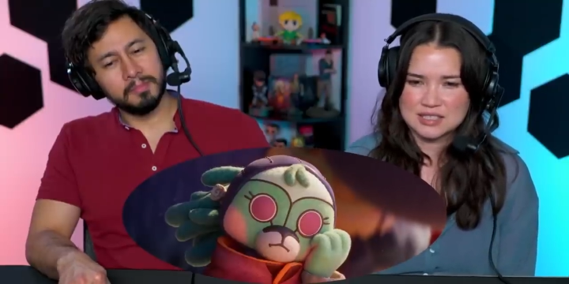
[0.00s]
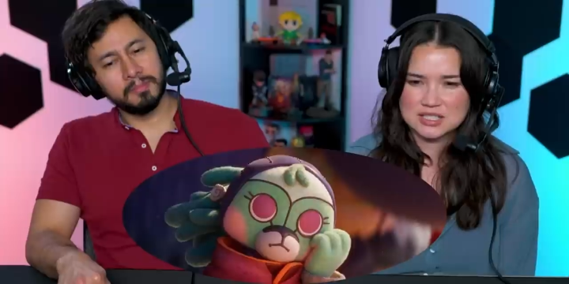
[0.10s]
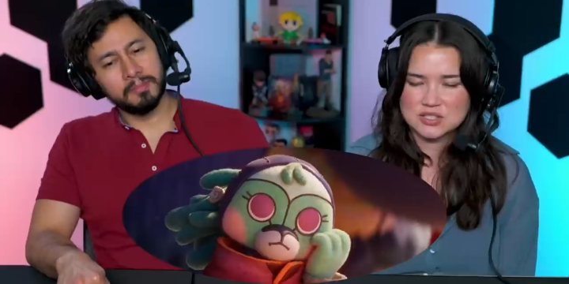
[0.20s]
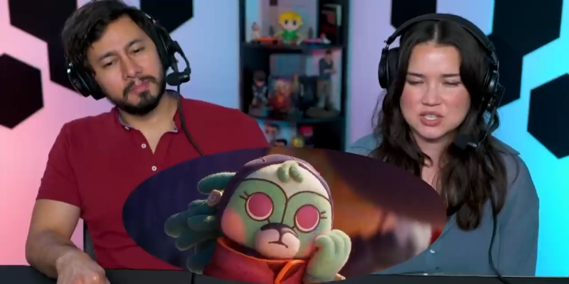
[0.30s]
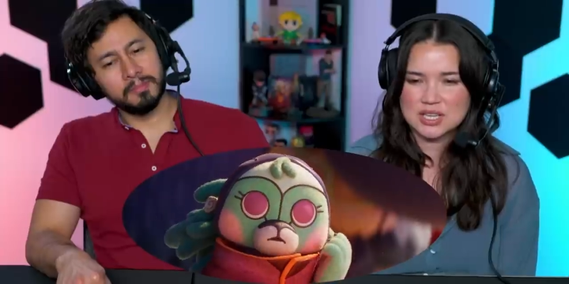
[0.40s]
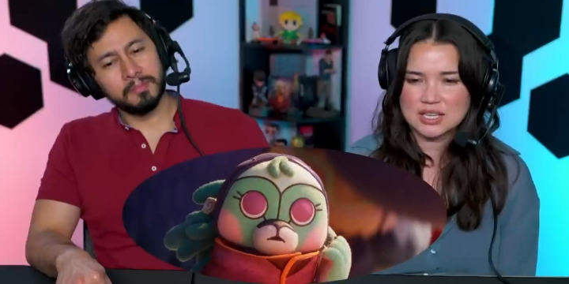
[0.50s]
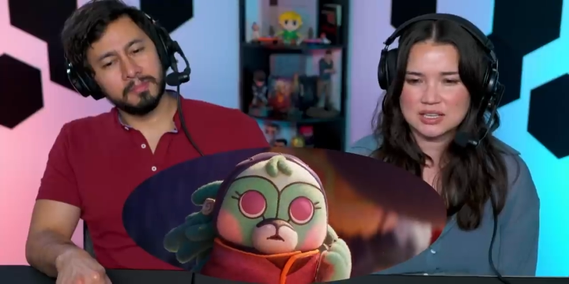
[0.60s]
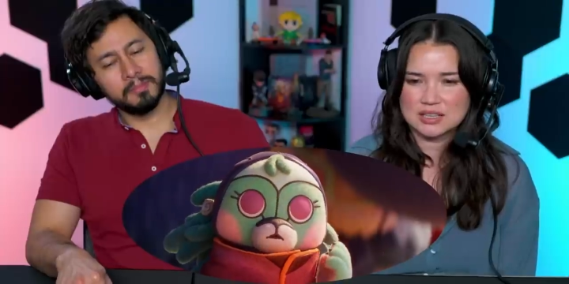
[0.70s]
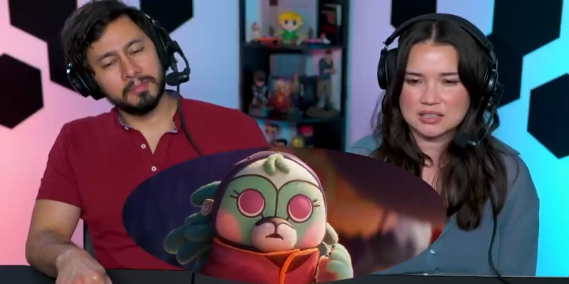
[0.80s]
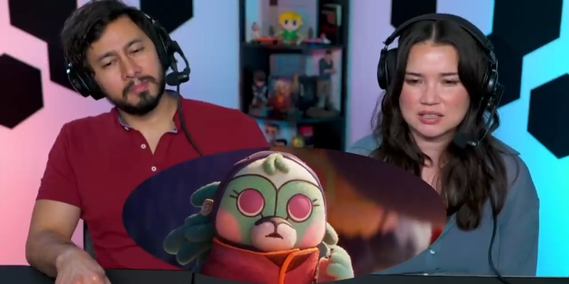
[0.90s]
Speaker 1: so she like
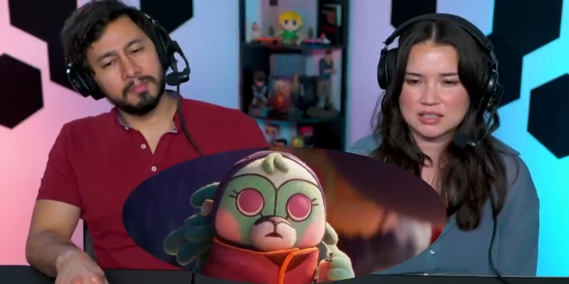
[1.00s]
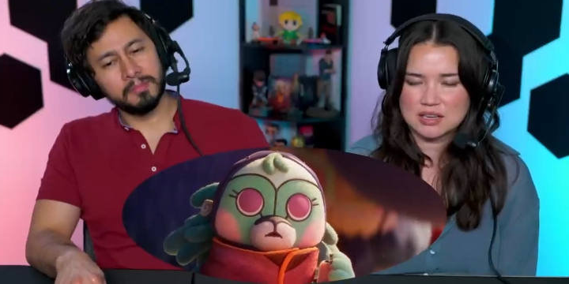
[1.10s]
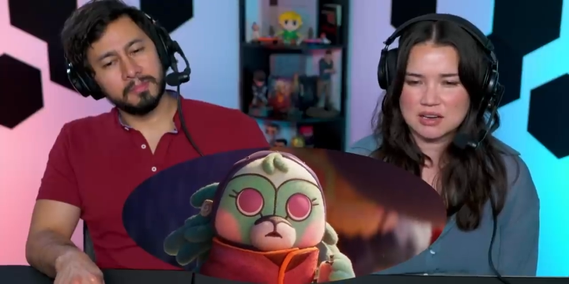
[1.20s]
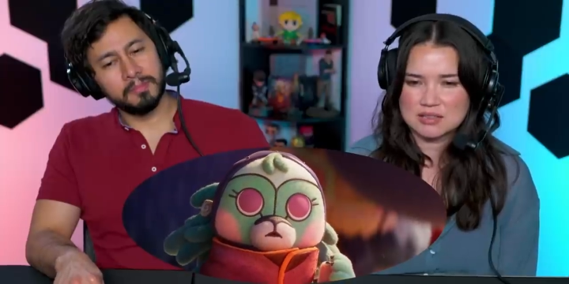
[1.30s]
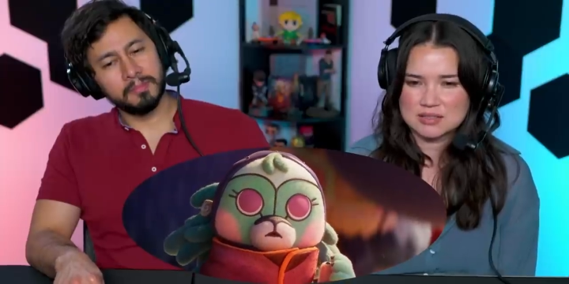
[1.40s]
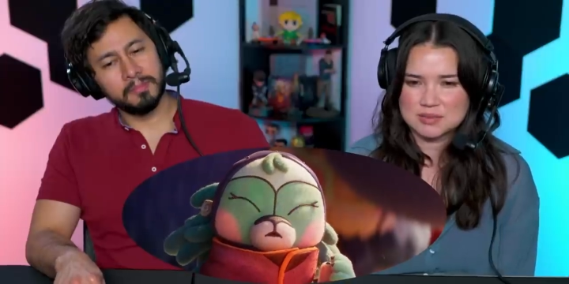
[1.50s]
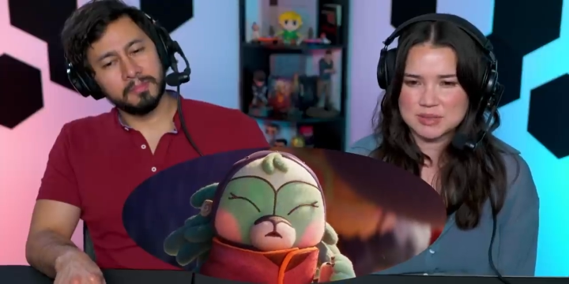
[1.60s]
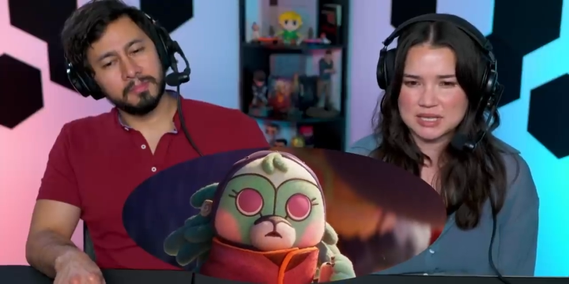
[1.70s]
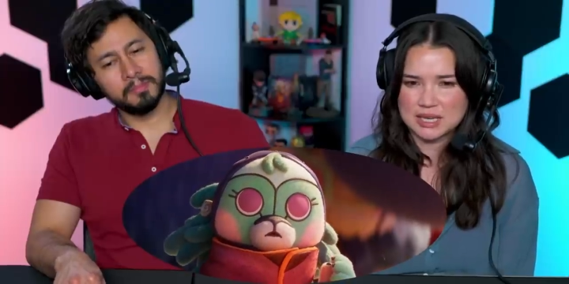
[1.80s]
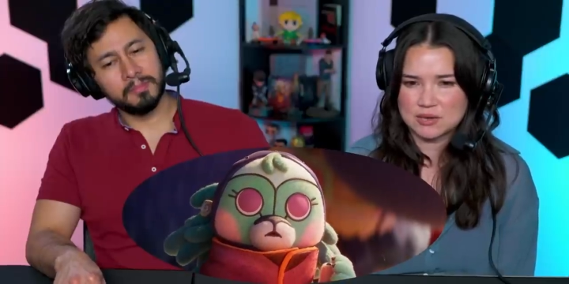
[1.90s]
can't
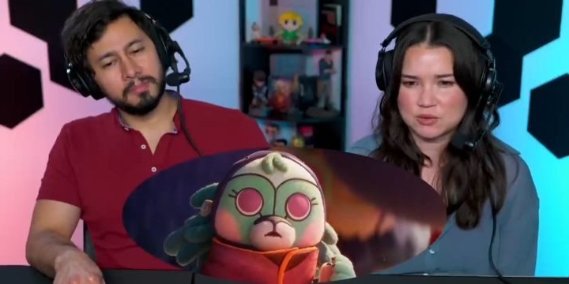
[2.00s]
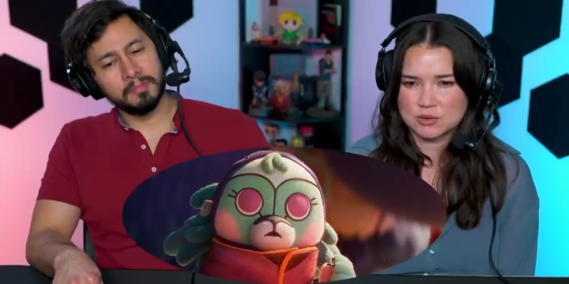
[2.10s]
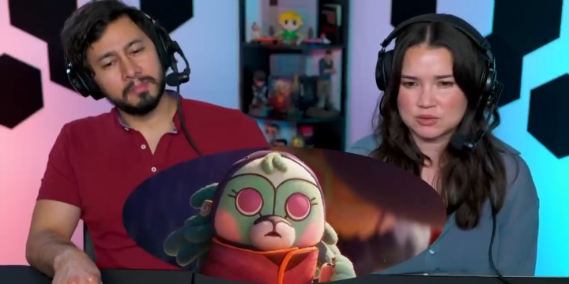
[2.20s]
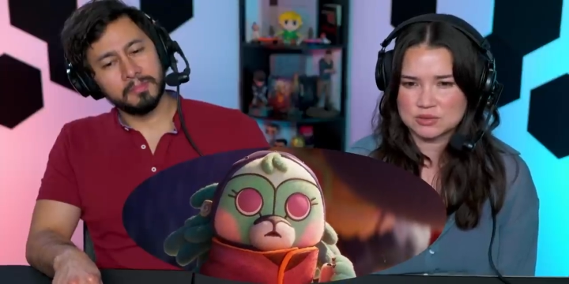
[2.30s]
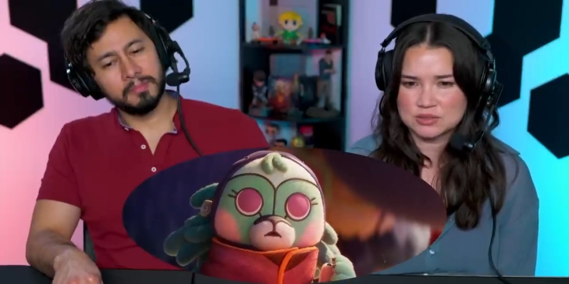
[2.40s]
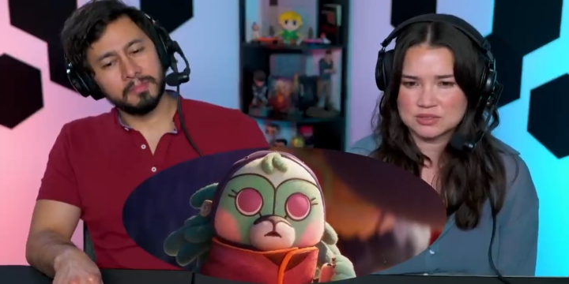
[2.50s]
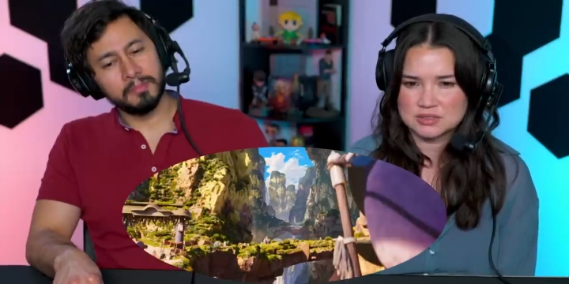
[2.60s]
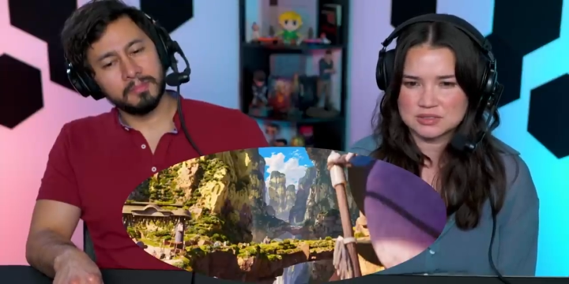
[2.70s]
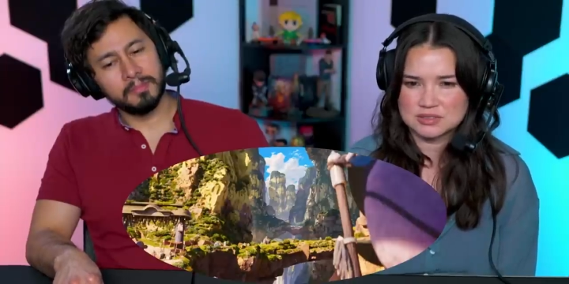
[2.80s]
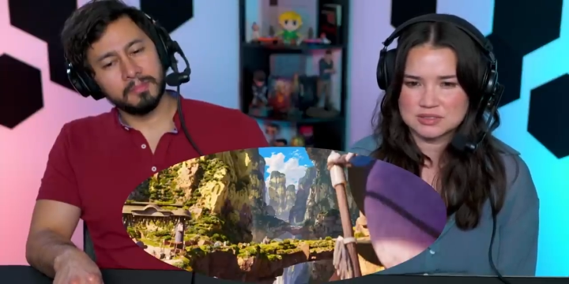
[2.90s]
speak at all
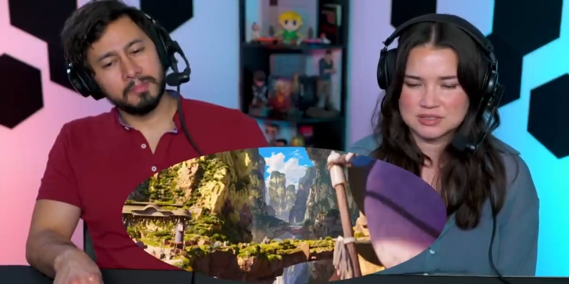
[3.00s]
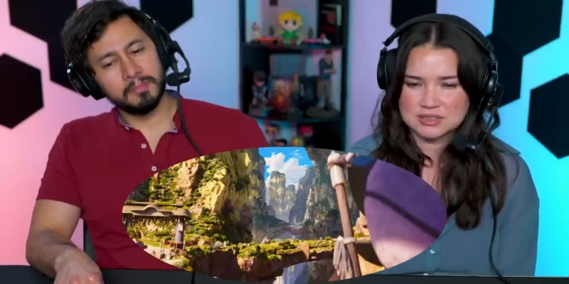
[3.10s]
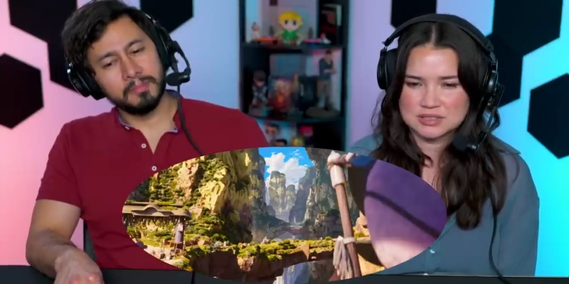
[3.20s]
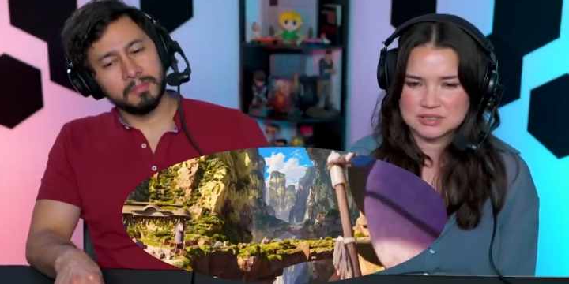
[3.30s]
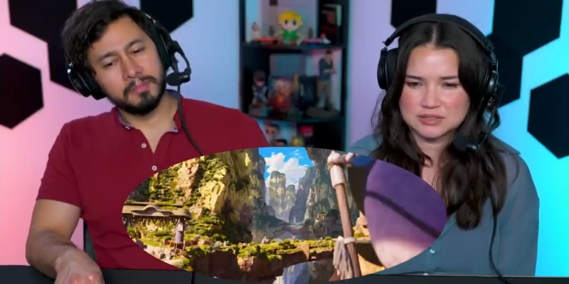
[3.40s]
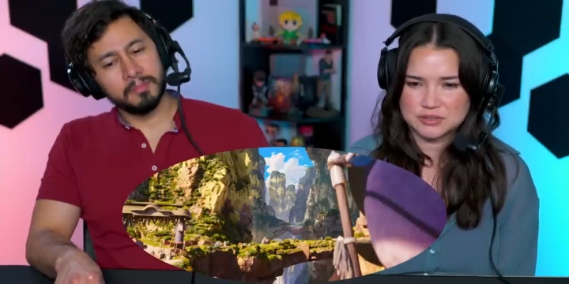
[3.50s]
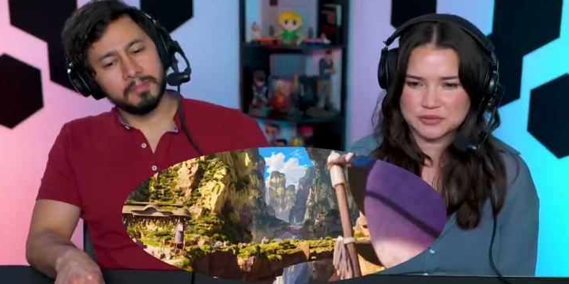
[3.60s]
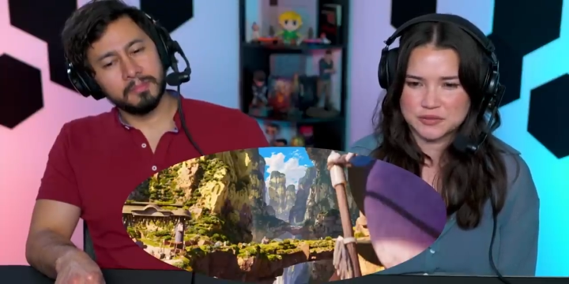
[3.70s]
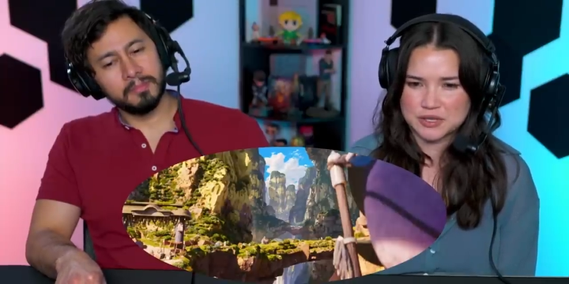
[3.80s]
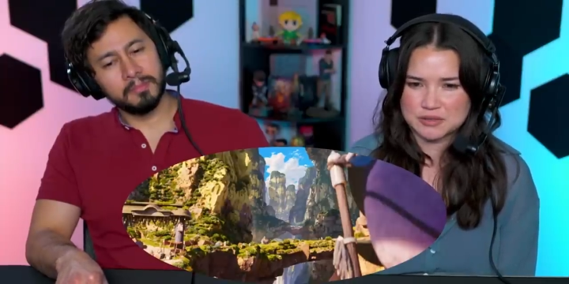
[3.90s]
for
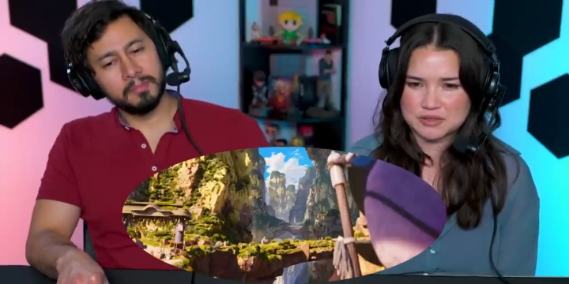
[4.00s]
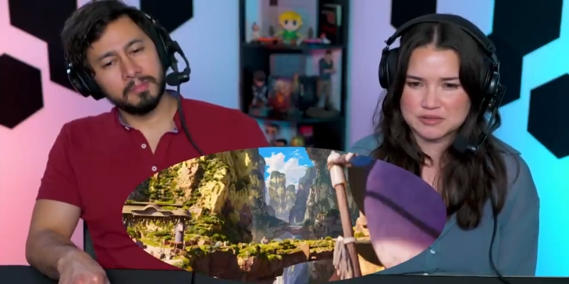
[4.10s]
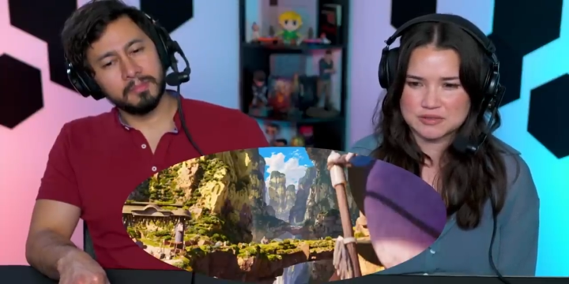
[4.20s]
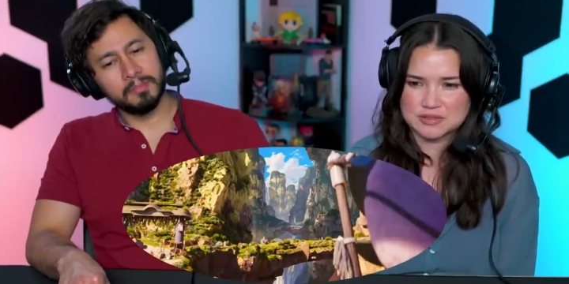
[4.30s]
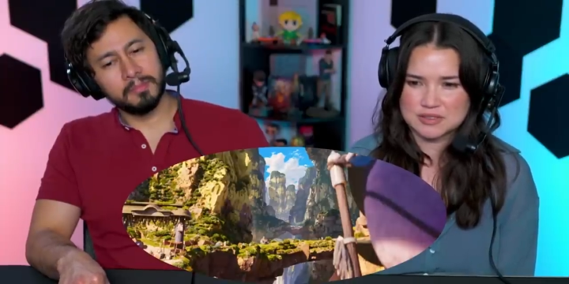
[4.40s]
fear of